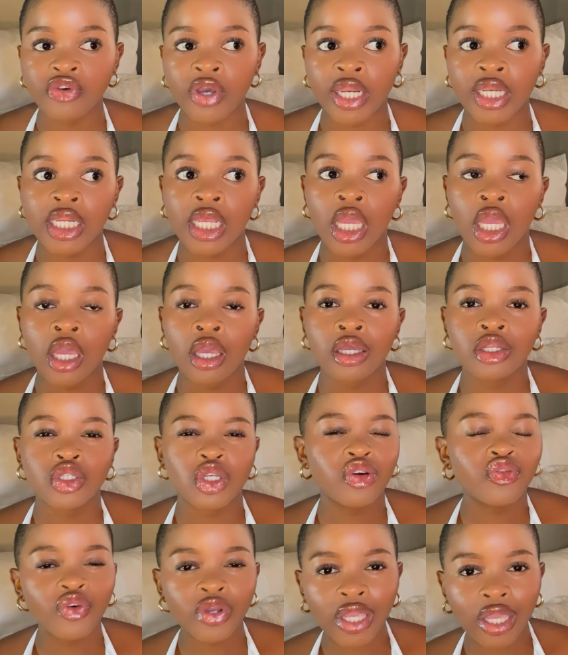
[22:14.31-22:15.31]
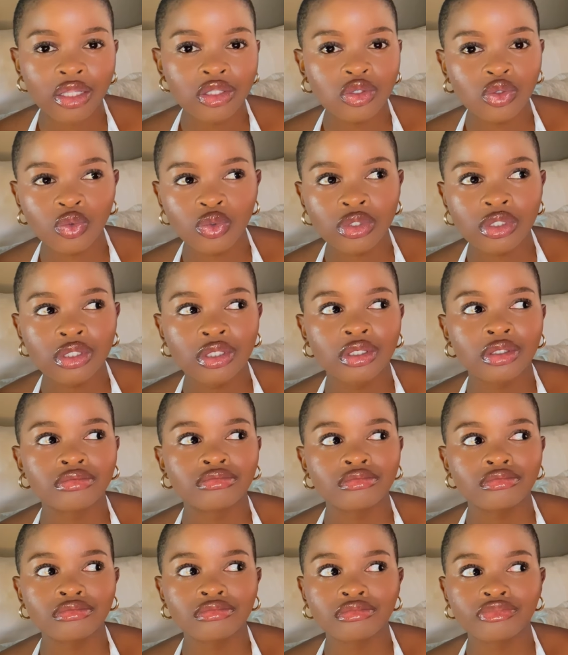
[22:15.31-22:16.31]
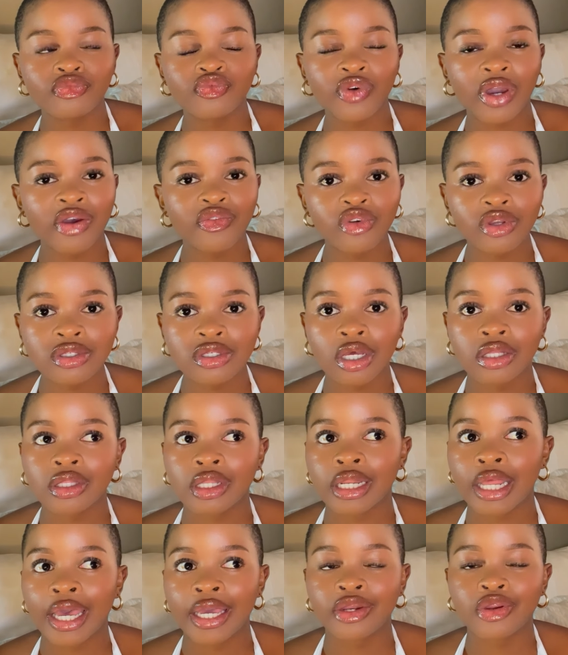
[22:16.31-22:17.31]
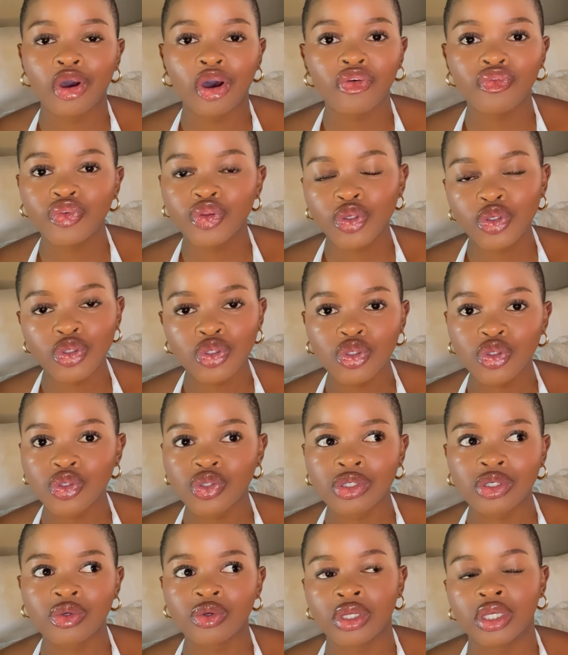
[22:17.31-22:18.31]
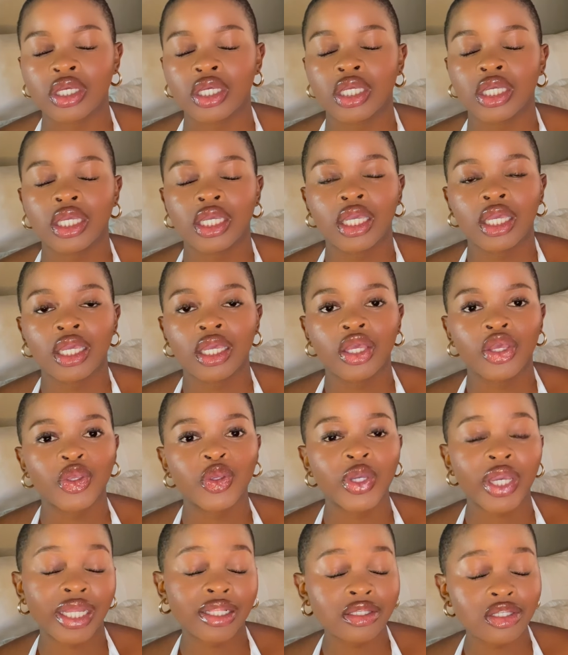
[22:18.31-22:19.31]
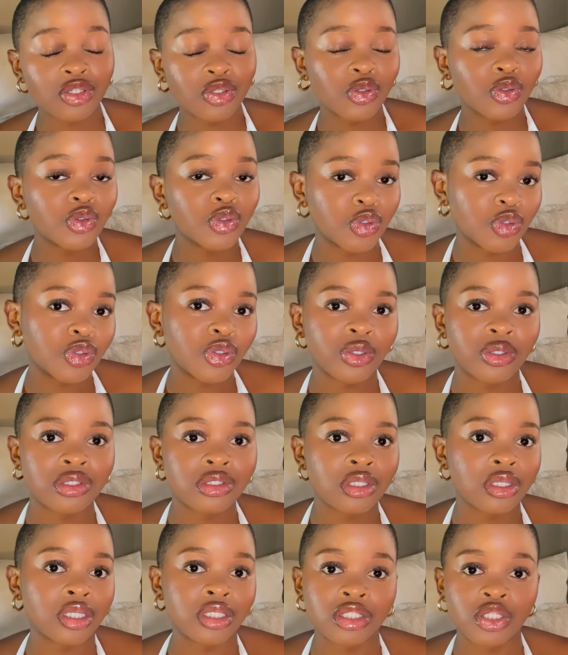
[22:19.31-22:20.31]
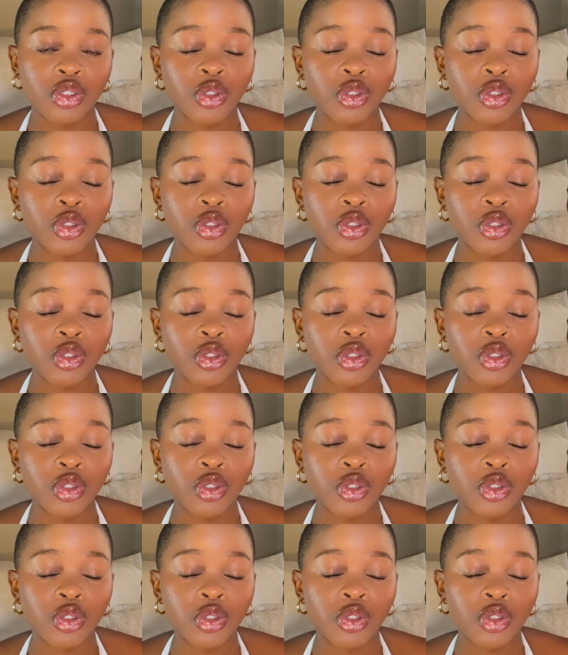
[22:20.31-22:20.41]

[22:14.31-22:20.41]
And don't forget to, 5 years down the line, after you do your degree, you can still do those things.